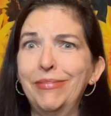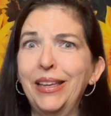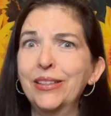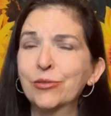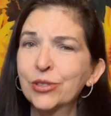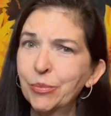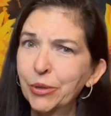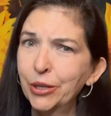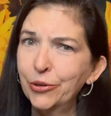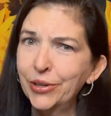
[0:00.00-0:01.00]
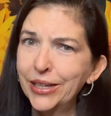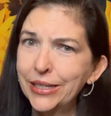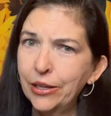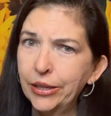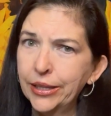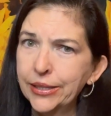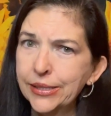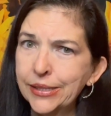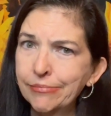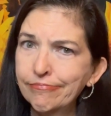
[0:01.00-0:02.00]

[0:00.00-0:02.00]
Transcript: Is there something you're not telling us?